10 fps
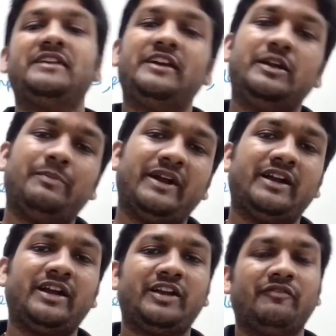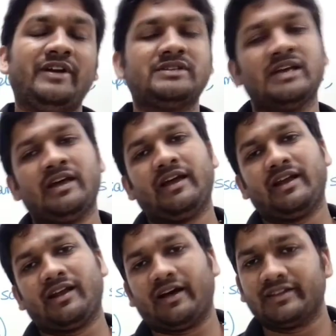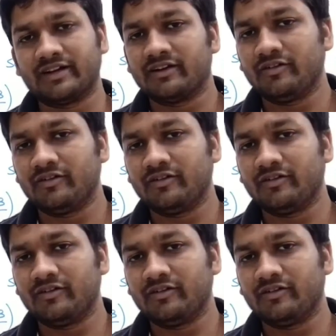independent events and other